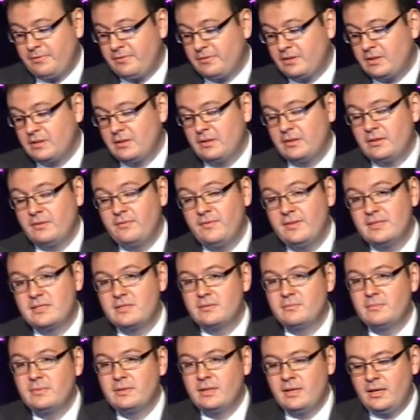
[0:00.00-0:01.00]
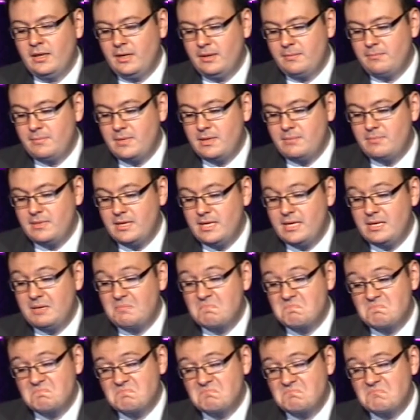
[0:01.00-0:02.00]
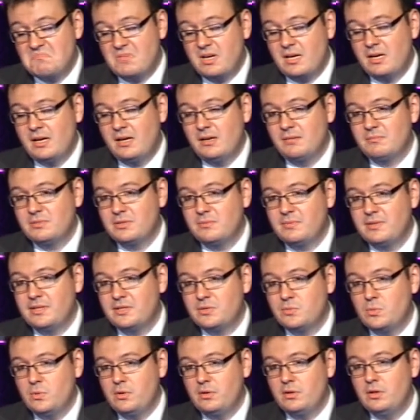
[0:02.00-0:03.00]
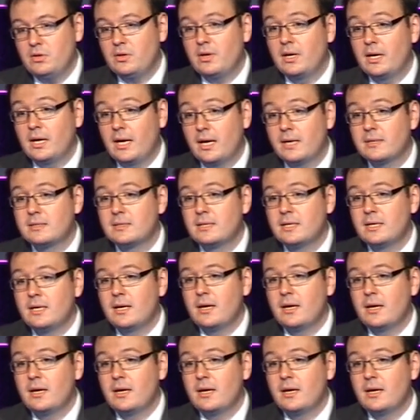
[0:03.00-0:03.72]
convince may be something that's worth looking at.